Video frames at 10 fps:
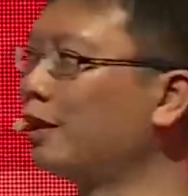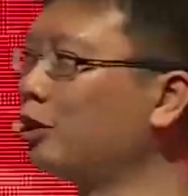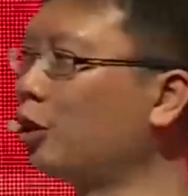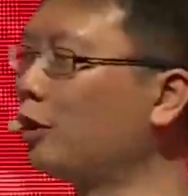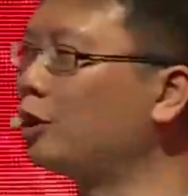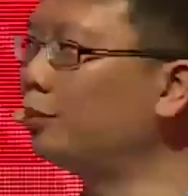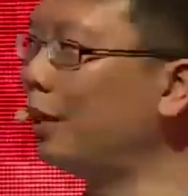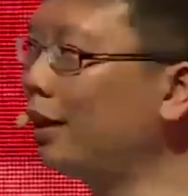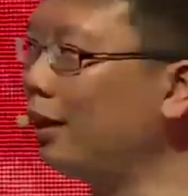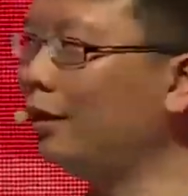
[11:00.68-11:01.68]
so much
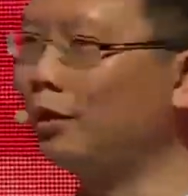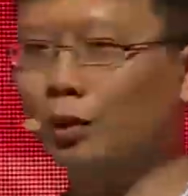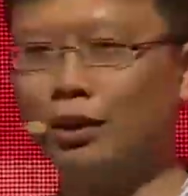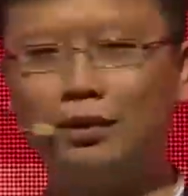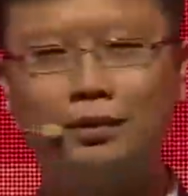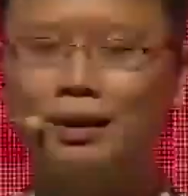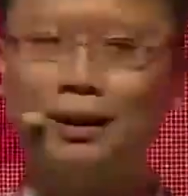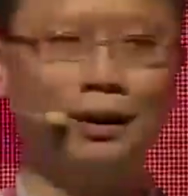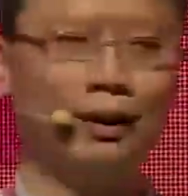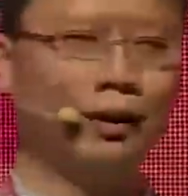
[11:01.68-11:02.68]
money with
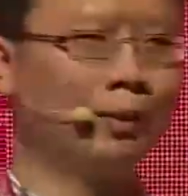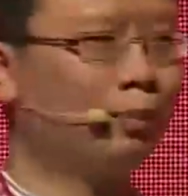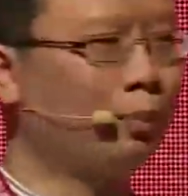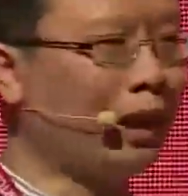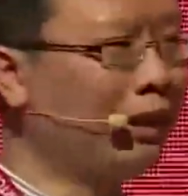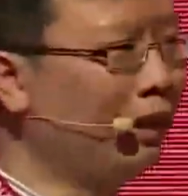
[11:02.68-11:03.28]
playing